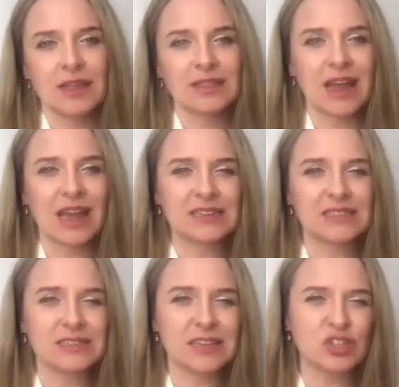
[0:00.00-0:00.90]
That is
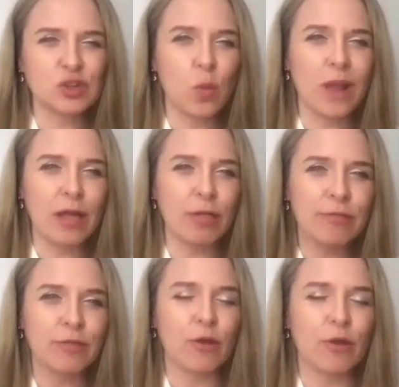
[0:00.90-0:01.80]
such a
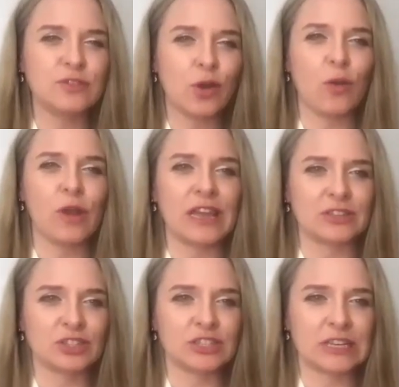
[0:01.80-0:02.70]
wealth of
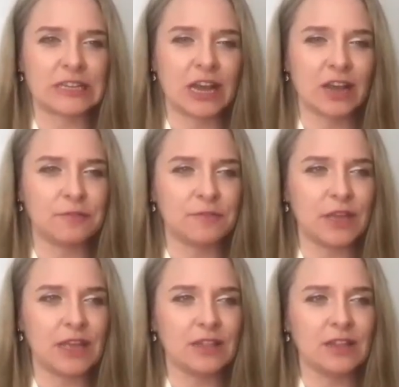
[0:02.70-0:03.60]
knowledge that I
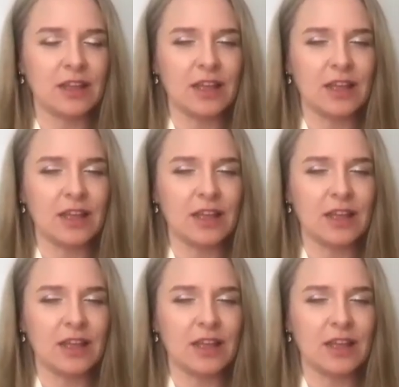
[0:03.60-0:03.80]
feel